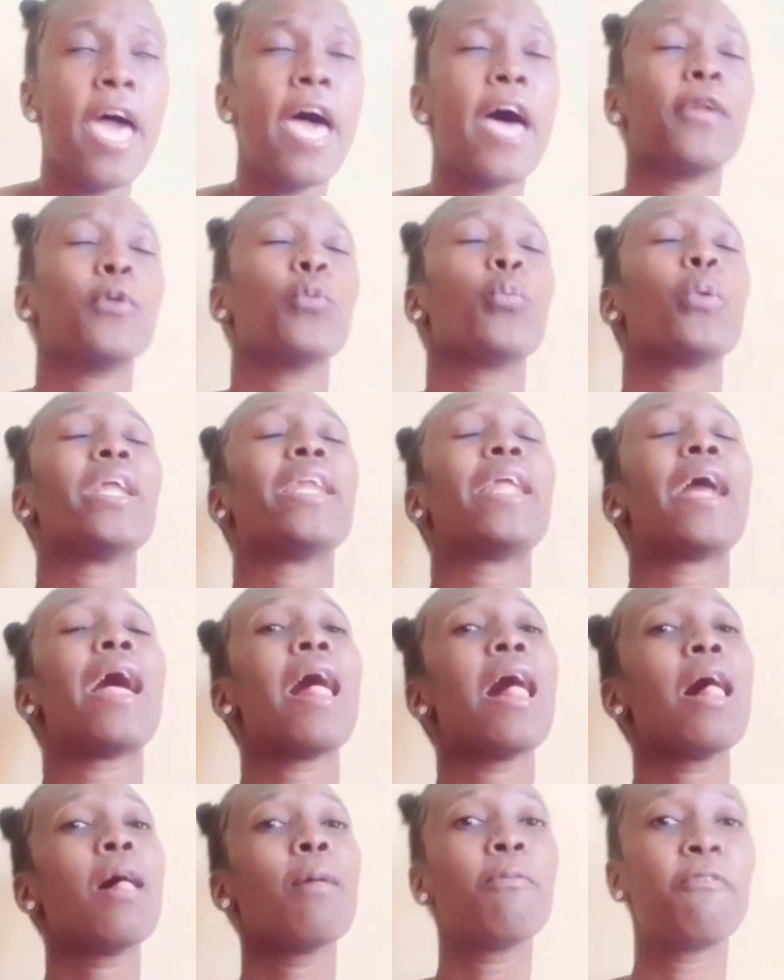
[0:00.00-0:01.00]
And when
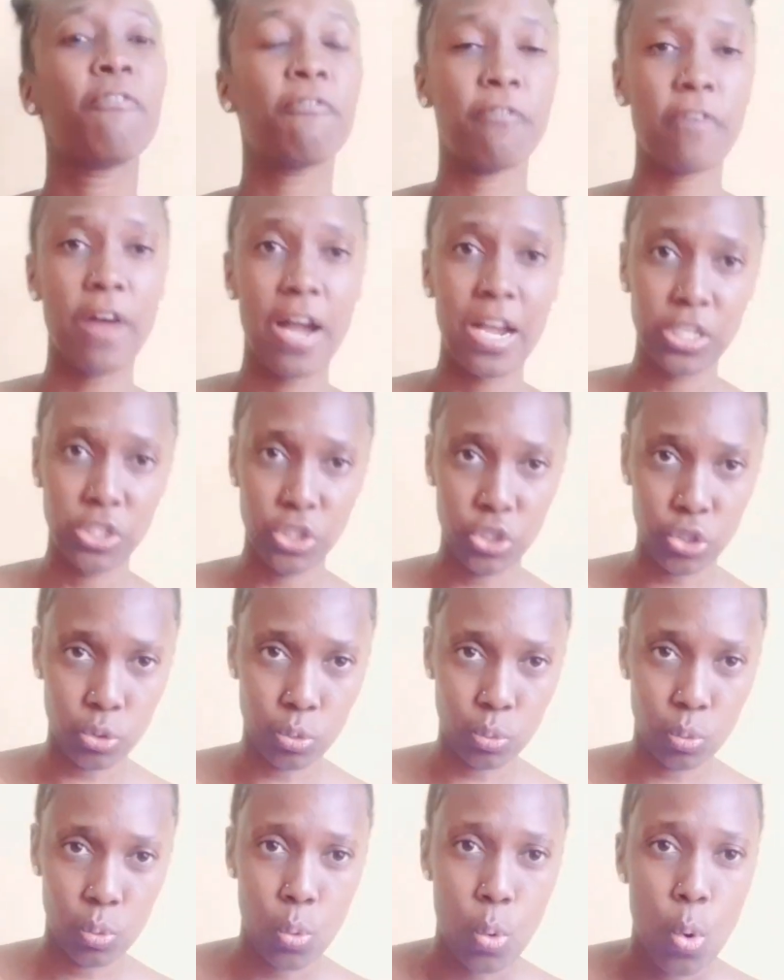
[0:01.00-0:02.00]
help finds you,
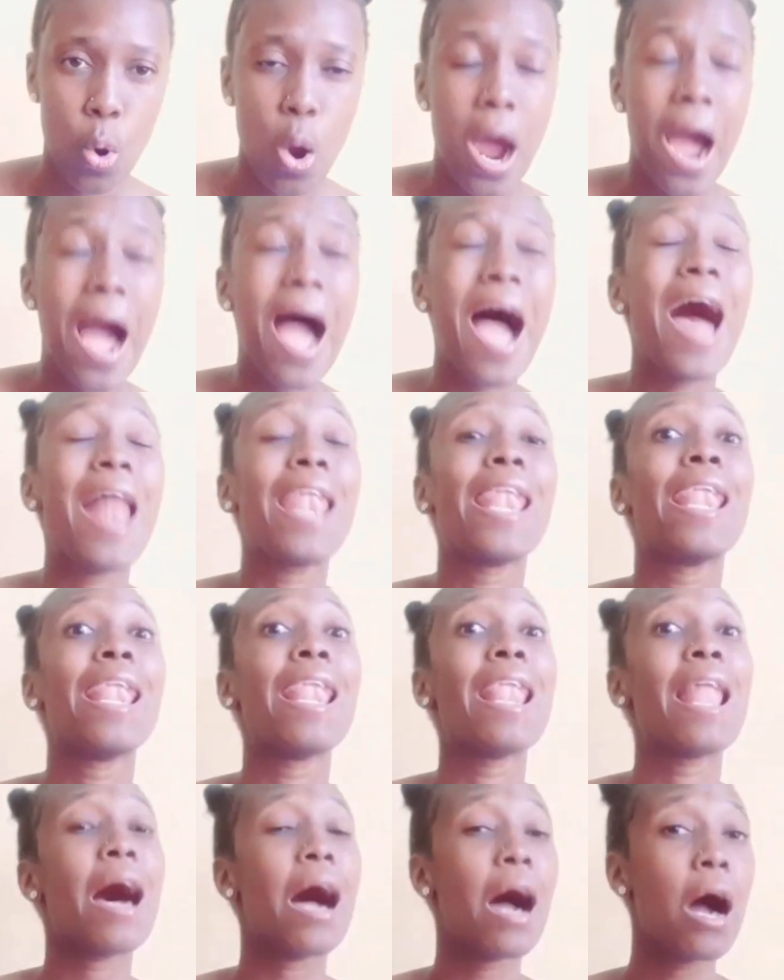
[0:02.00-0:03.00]

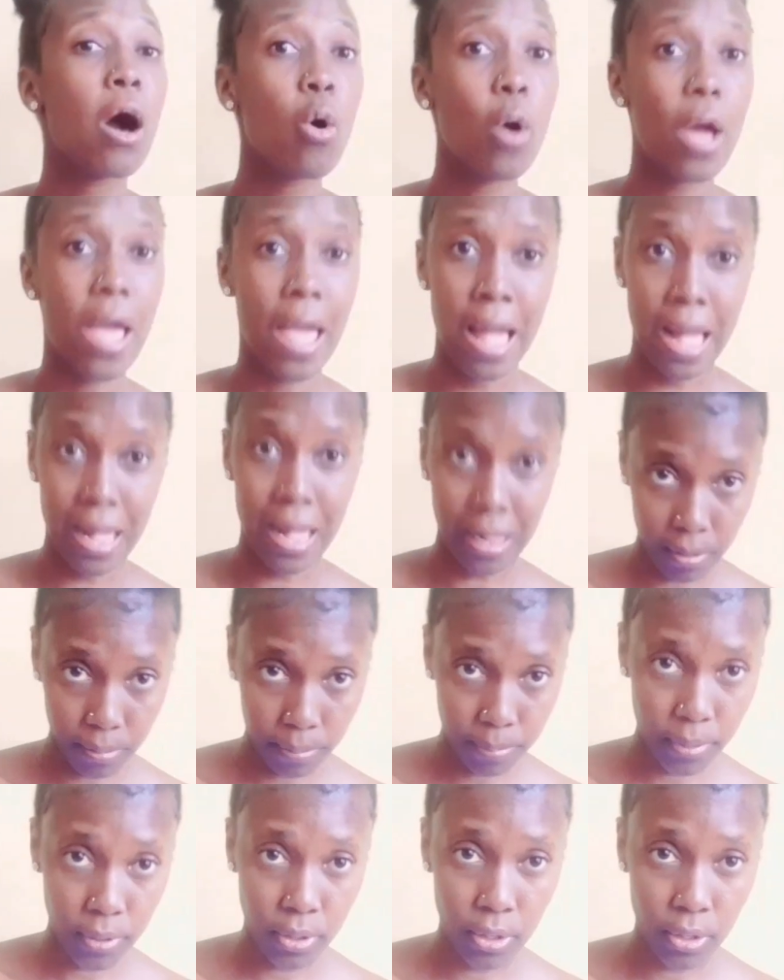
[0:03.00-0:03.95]
allow help